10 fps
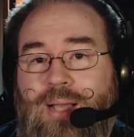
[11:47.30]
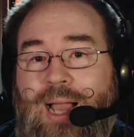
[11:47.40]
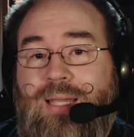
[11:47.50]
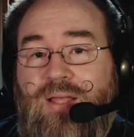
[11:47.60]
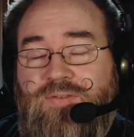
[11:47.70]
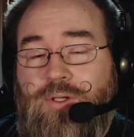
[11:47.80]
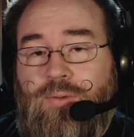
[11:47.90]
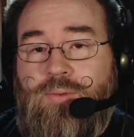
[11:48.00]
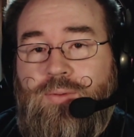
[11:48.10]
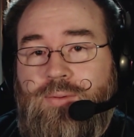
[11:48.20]
I love
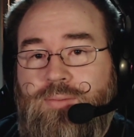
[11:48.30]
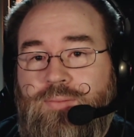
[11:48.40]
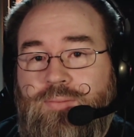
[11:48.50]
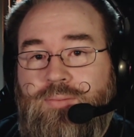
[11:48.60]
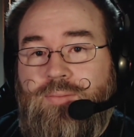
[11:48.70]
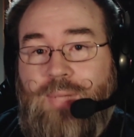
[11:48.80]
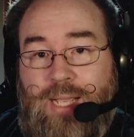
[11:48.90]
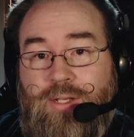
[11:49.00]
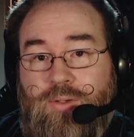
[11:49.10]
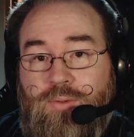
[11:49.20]
you.
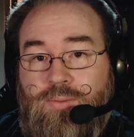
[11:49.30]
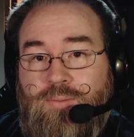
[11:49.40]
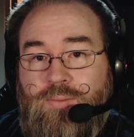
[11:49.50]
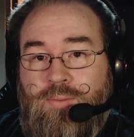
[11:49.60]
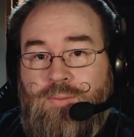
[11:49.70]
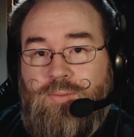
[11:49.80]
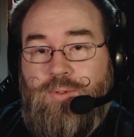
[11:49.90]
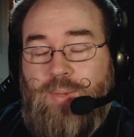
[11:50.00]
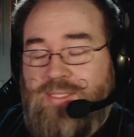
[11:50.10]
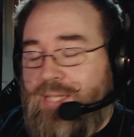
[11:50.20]
I do.
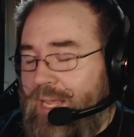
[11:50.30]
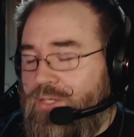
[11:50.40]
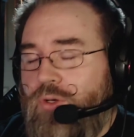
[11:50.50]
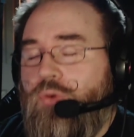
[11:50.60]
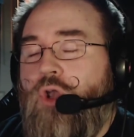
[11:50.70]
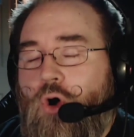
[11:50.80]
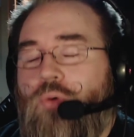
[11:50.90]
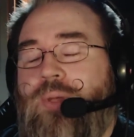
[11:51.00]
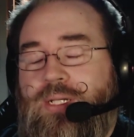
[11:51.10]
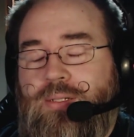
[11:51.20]
You might say, hey, you don't
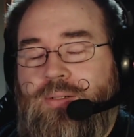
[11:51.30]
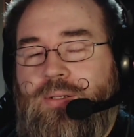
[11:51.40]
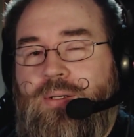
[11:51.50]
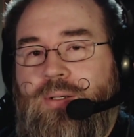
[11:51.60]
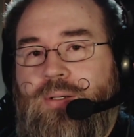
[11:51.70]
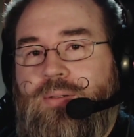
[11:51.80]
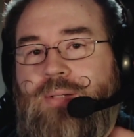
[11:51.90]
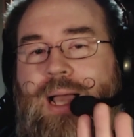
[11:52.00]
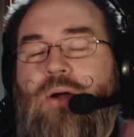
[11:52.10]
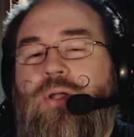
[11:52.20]
know me.
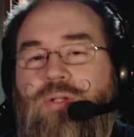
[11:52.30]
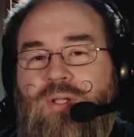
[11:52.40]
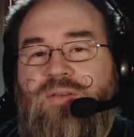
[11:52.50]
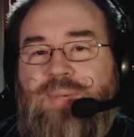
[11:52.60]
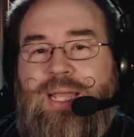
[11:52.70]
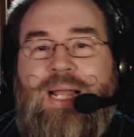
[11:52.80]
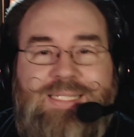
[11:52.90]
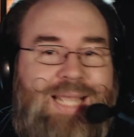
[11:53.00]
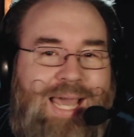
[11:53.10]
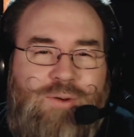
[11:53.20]
How can you love me? And I
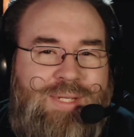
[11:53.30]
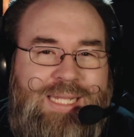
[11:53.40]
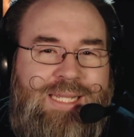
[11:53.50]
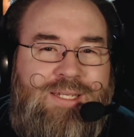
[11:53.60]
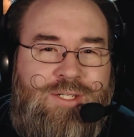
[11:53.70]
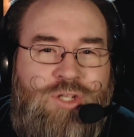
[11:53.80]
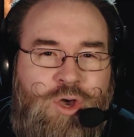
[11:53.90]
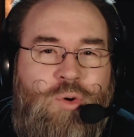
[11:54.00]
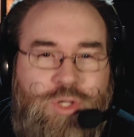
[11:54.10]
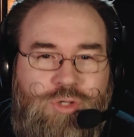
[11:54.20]
say, I don't need to
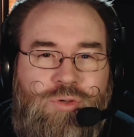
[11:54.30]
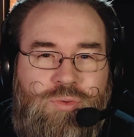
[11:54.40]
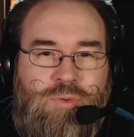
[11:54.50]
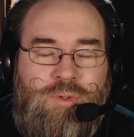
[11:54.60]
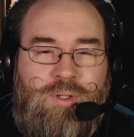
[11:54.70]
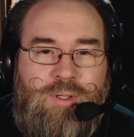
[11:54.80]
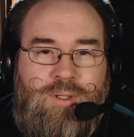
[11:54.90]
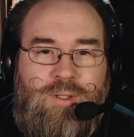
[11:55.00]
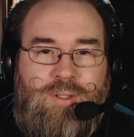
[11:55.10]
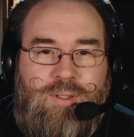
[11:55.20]
know you
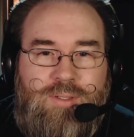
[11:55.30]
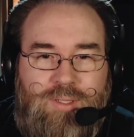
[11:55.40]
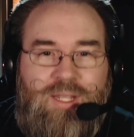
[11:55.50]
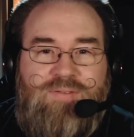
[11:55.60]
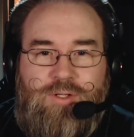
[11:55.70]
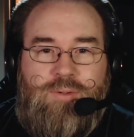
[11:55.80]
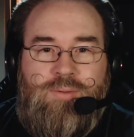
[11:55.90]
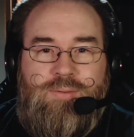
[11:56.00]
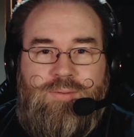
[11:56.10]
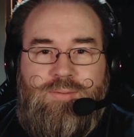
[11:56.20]
to love you,
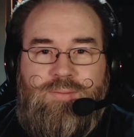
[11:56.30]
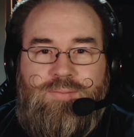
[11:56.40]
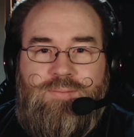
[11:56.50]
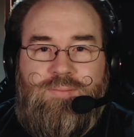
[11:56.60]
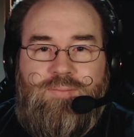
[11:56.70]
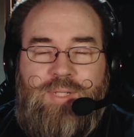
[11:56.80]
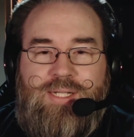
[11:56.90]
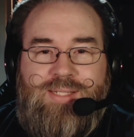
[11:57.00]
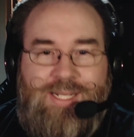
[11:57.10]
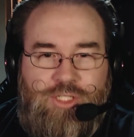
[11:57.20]

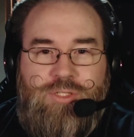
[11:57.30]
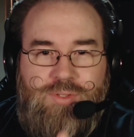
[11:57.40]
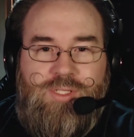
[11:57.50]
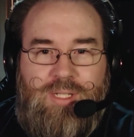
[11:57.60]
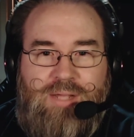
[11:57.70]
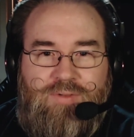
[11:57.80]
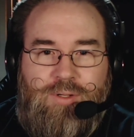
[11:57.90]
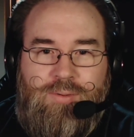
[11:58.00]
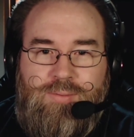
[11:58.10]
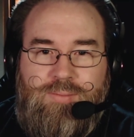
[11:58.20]
because I choose to love
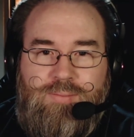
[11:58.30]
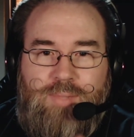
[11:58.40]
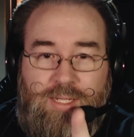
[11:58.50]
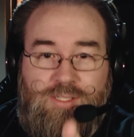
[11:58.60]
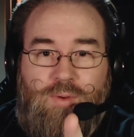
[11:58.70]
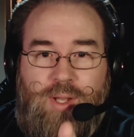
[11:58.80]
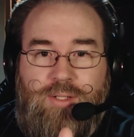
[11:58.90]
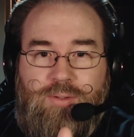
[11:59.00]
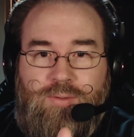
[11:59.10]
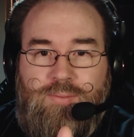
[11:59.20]
you, and so I
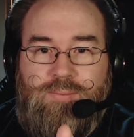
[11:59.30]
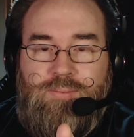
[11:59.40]
do.